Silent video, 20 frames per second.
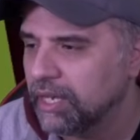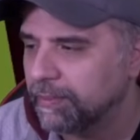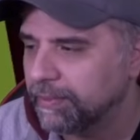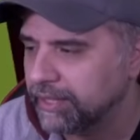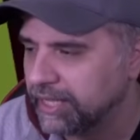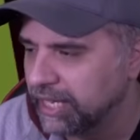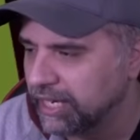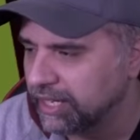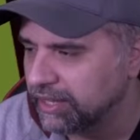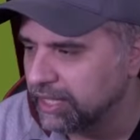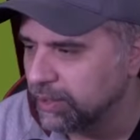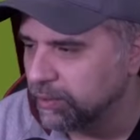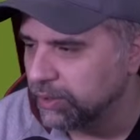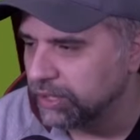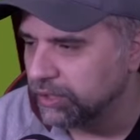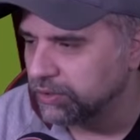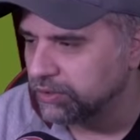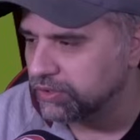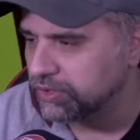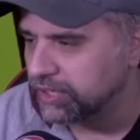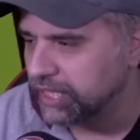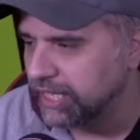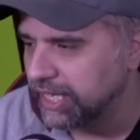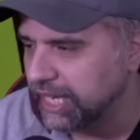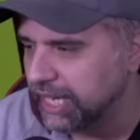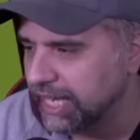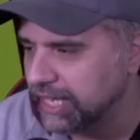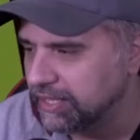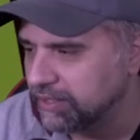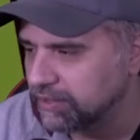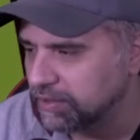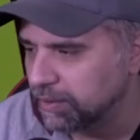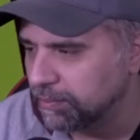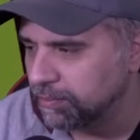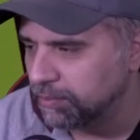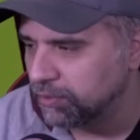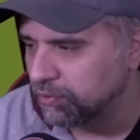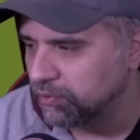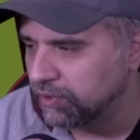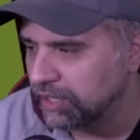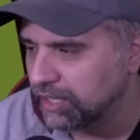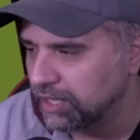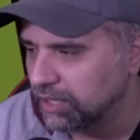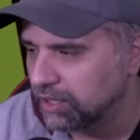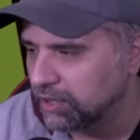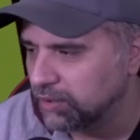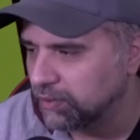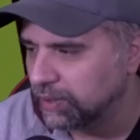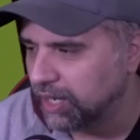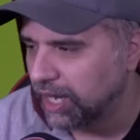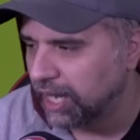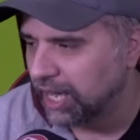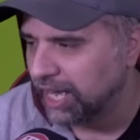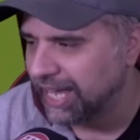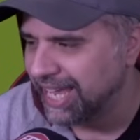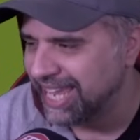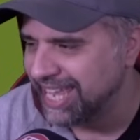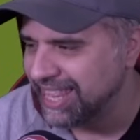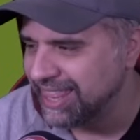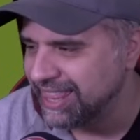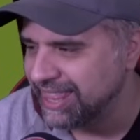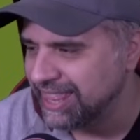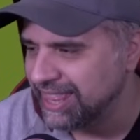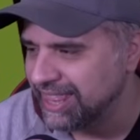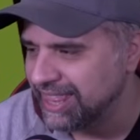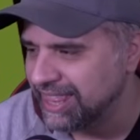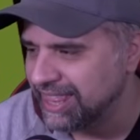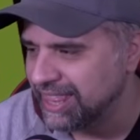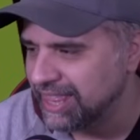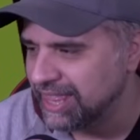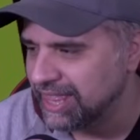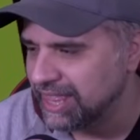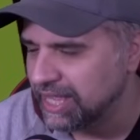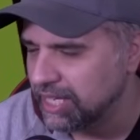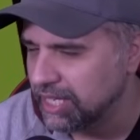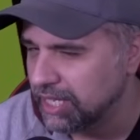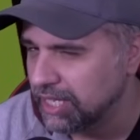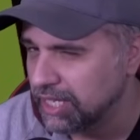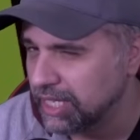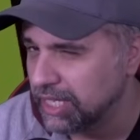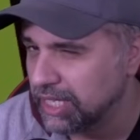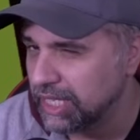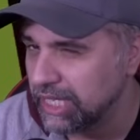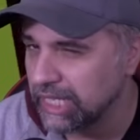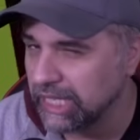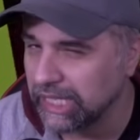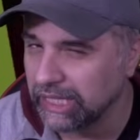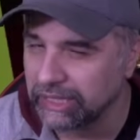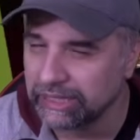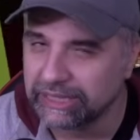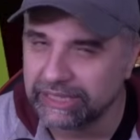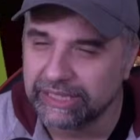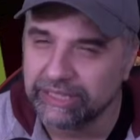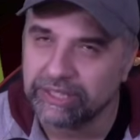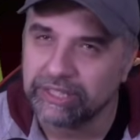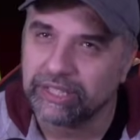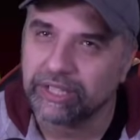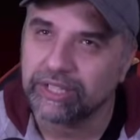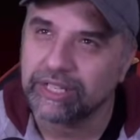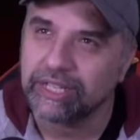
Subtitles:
But then I think what you'll see is Murillo in the... Does he go